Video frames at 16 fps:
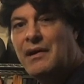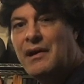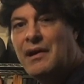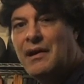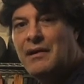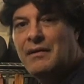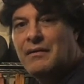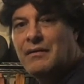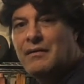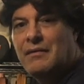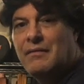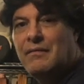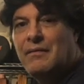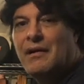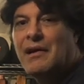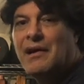And
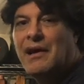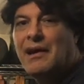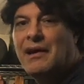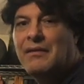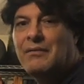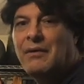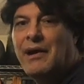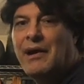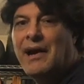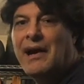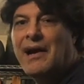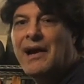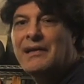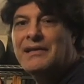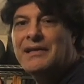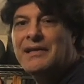again, the way I
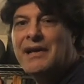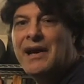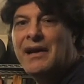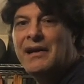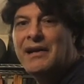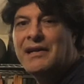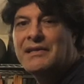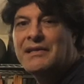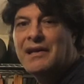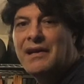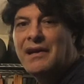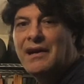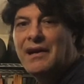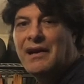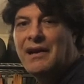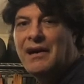got to that is
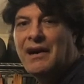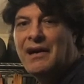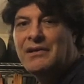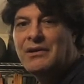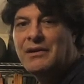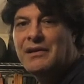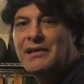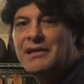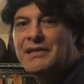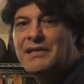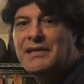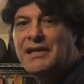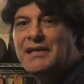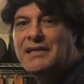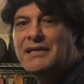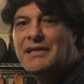I took this
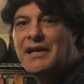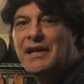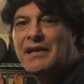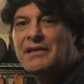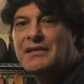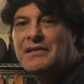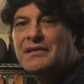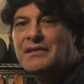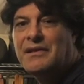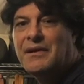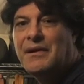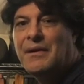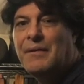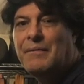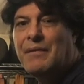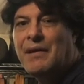C6
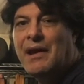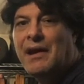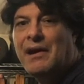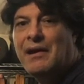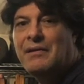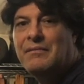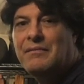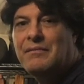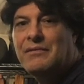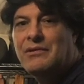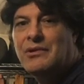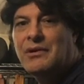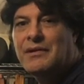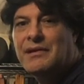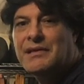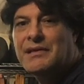and I
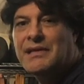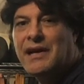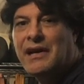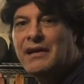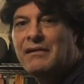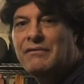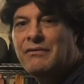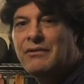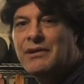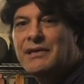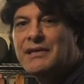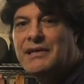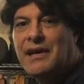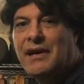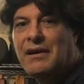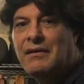took the second voice
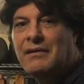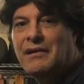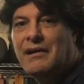down